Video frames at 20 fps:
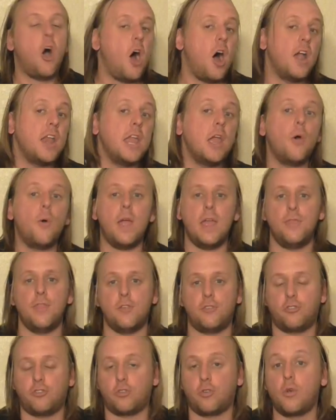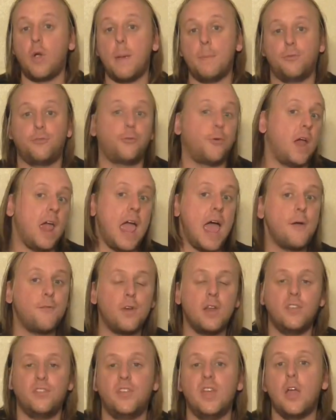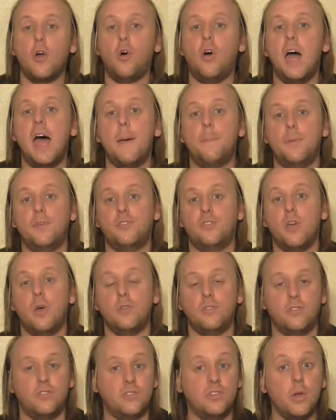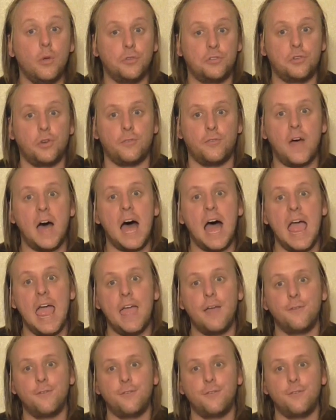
audio in the scripts for every single episode still survive.